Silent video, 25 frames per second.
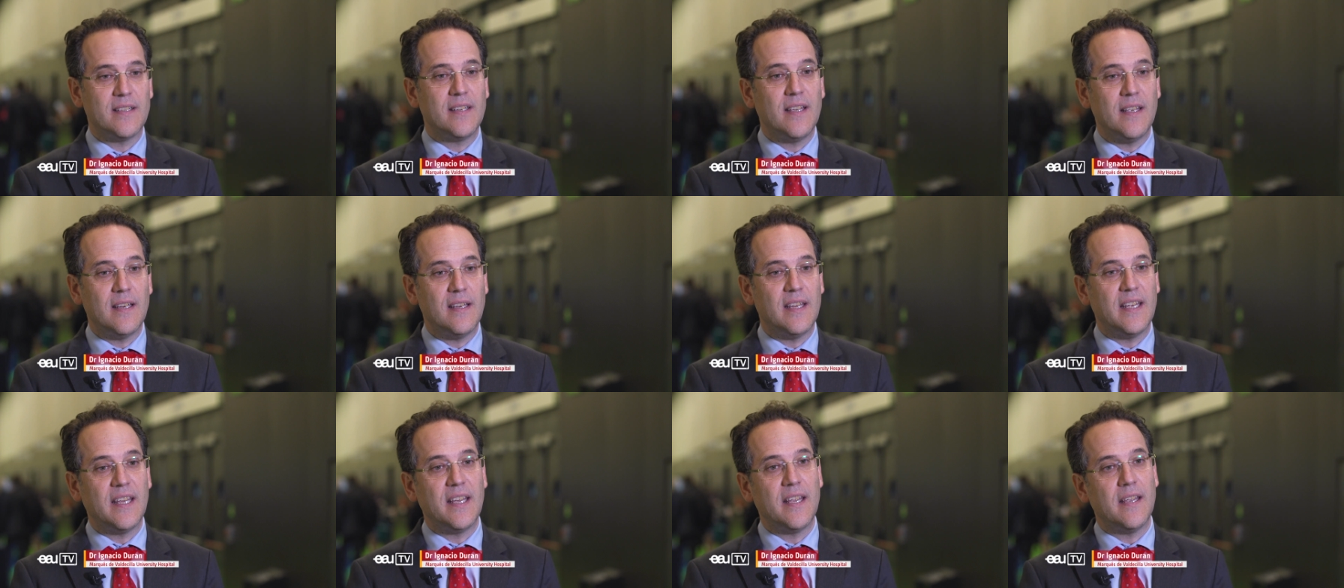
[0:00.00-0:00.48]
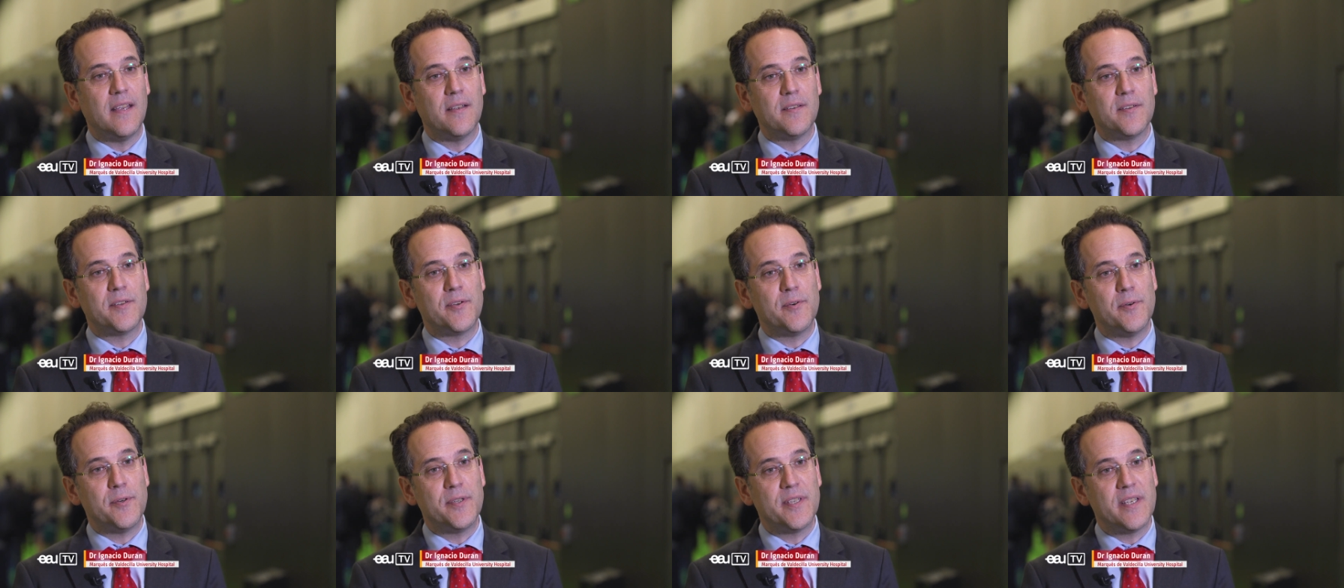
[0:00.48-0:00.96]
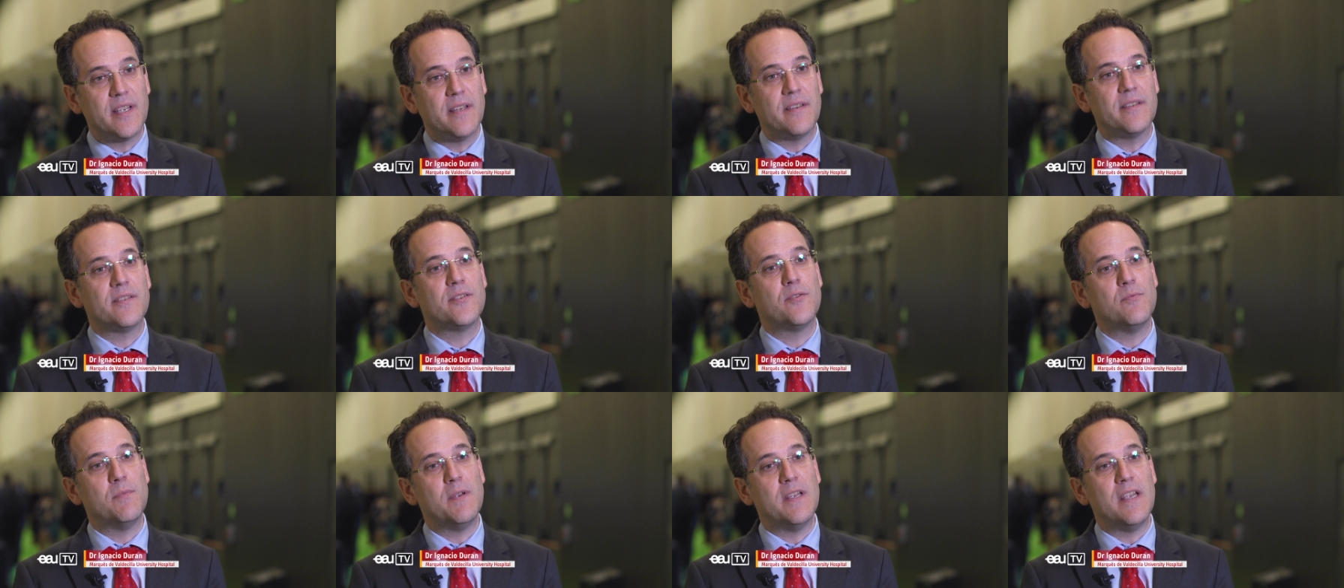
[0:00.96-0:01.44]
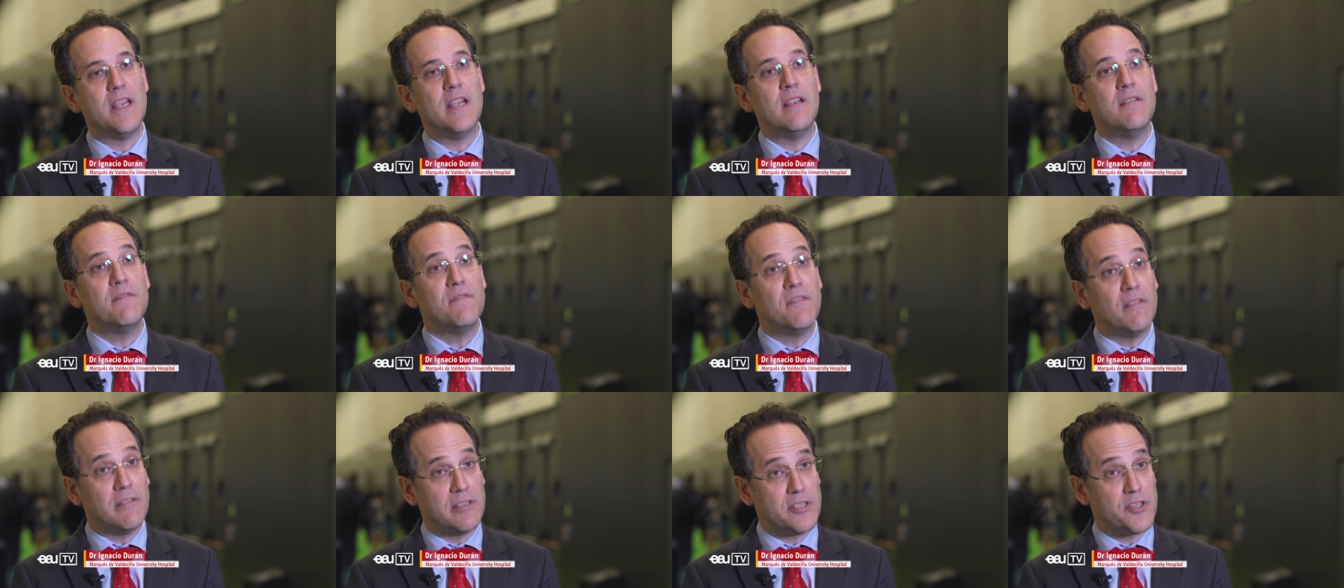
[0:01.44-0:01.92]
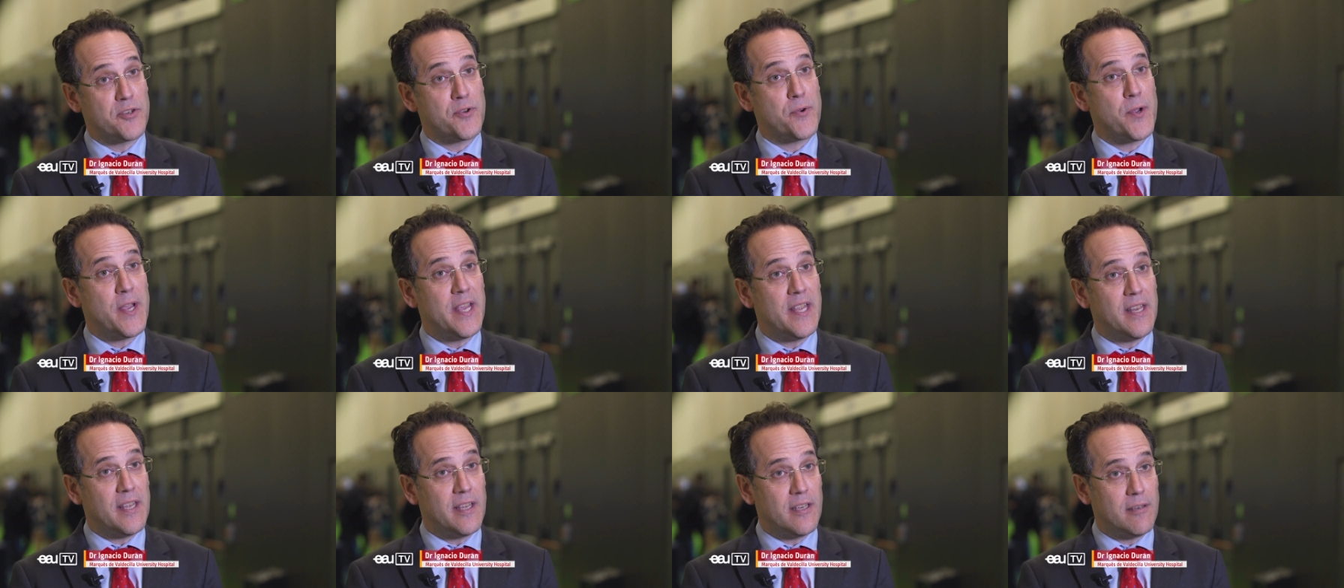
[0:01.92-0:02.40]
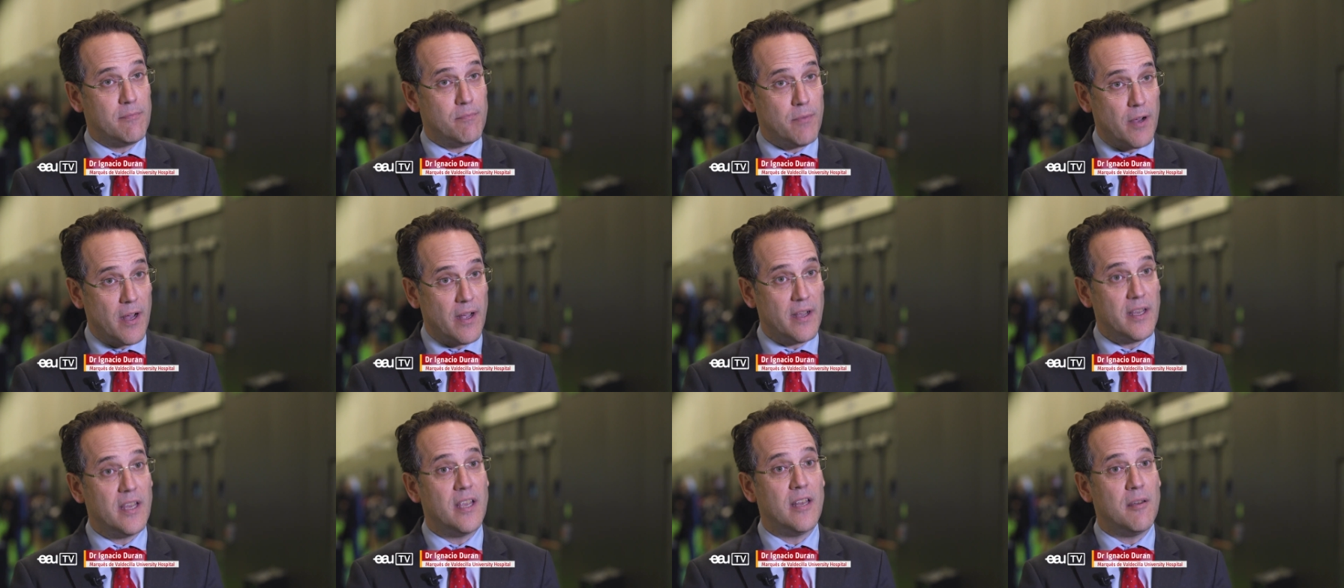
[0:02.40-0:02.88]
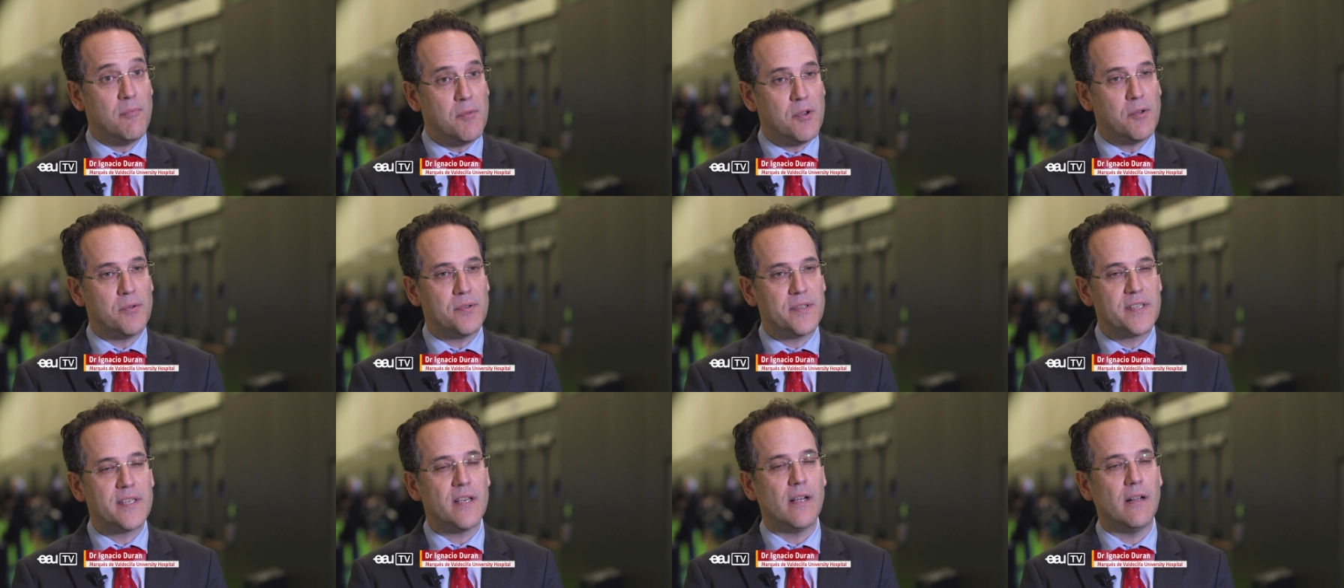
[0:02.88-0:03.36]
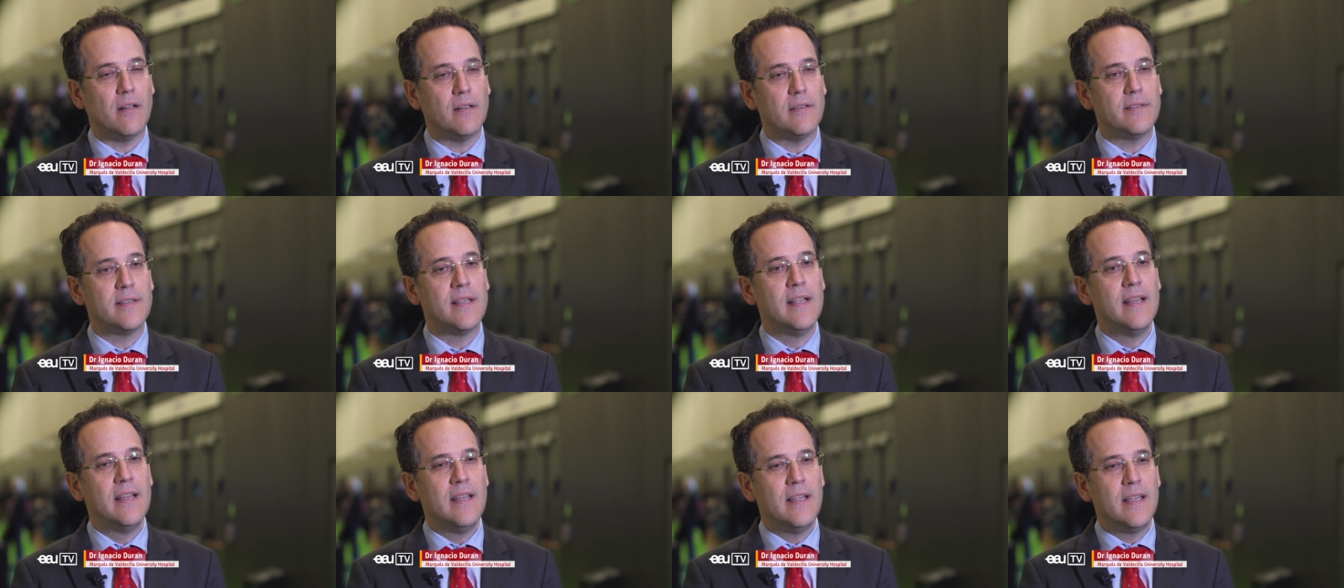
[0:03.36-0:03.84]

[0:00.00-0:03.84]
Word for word: Kidney cancer tends to be infiltrated by immune cells